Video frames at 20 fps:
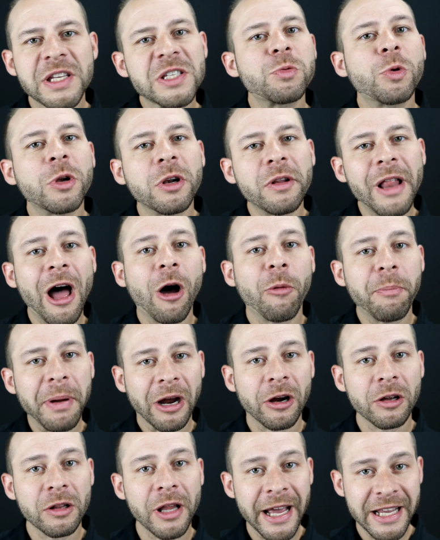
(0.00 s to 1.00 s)
This would allow
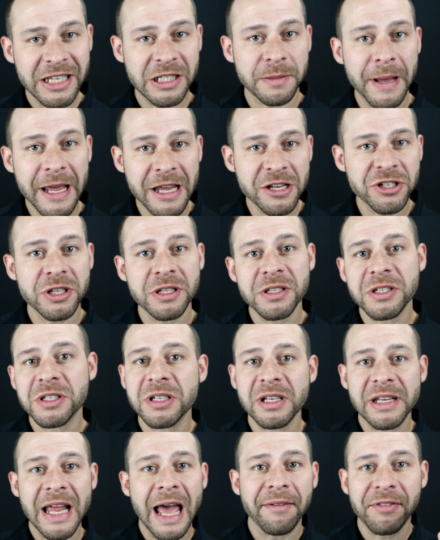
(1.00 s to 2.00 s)
paralyzed patients
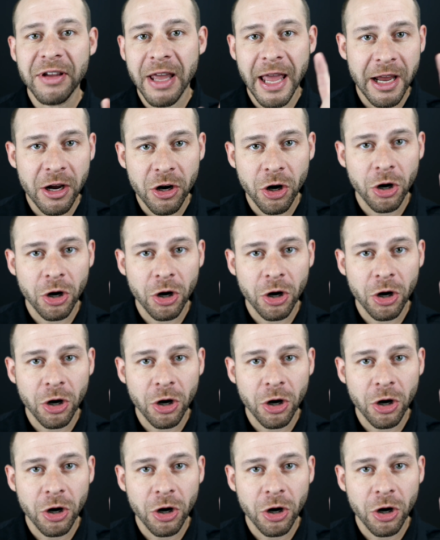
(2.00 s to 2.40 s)
to navigate